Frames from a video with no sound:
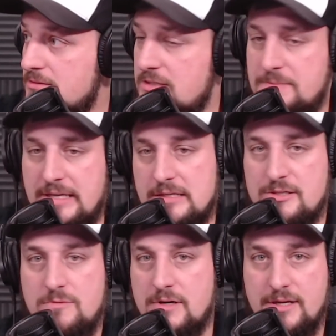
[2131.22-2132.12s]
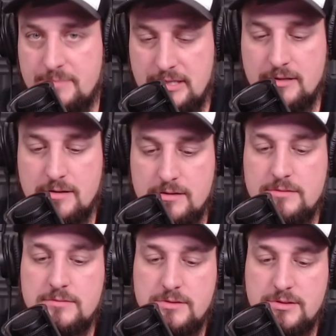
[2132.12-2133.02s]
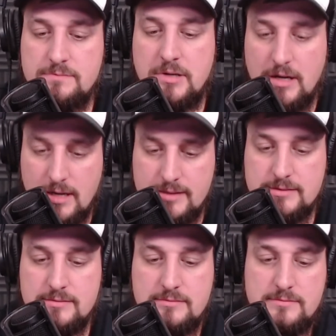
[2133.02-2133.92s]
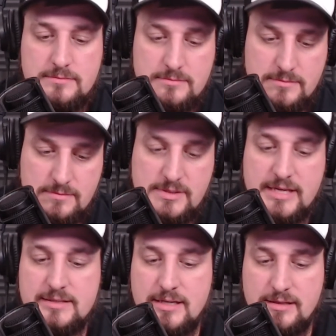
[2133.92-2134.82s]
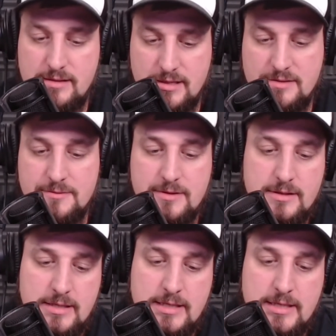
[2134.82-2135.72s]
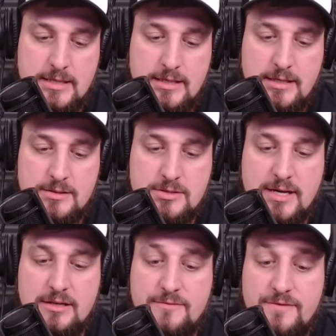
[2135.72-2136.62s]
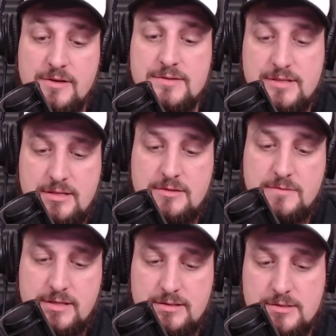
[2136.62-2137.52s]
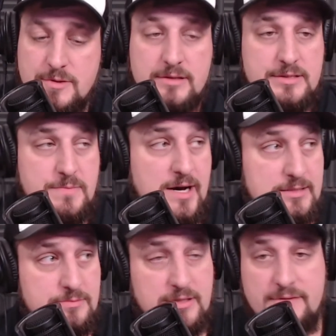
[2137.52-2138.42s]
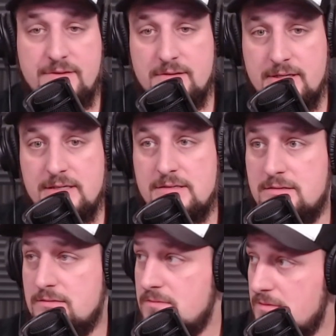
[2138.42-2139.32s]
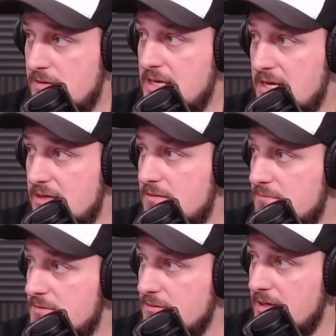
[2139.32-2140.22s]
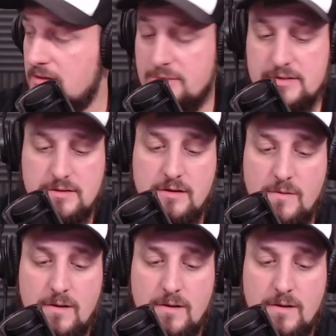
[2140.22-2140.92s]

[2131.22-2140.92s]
just because you want to be heard. So pause. Take a second, think through it. Try to diffuse the situation as quickly as possible if there is heated elements going on.